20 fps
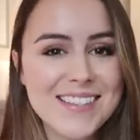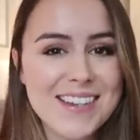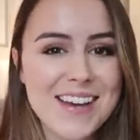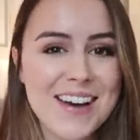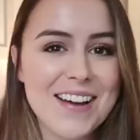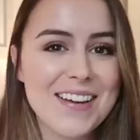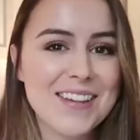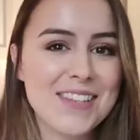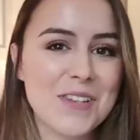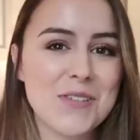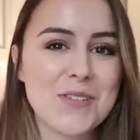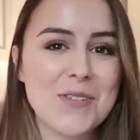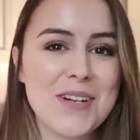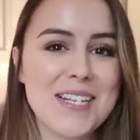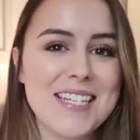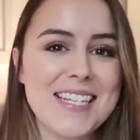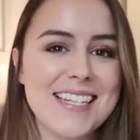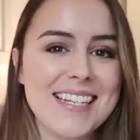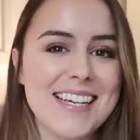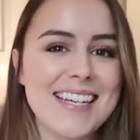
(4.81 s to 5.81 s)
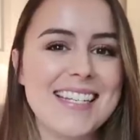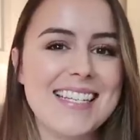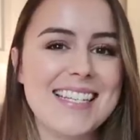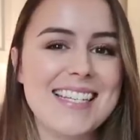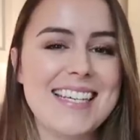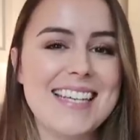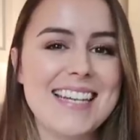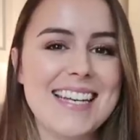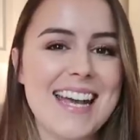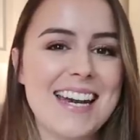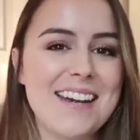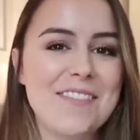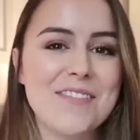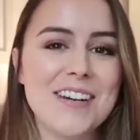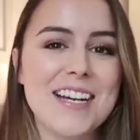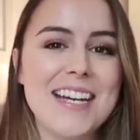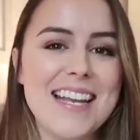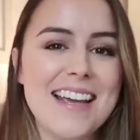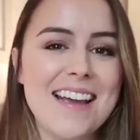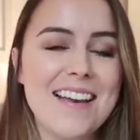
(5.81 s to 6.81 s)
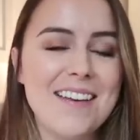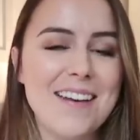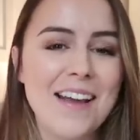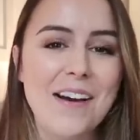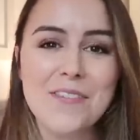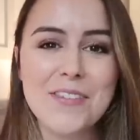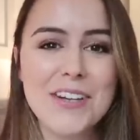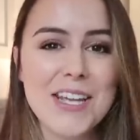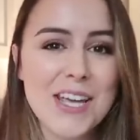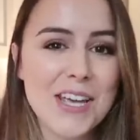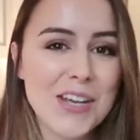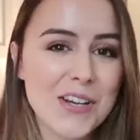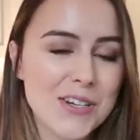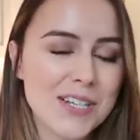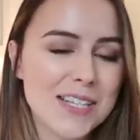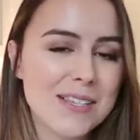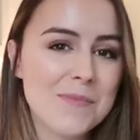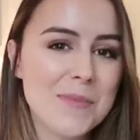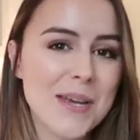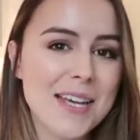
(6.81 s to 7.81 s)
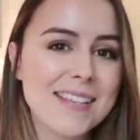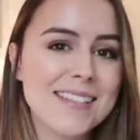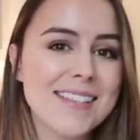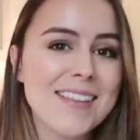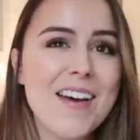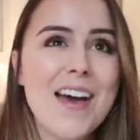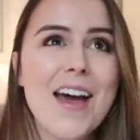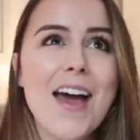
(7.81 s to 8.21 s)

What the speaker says: start to 2019 and a really lovely Christmas.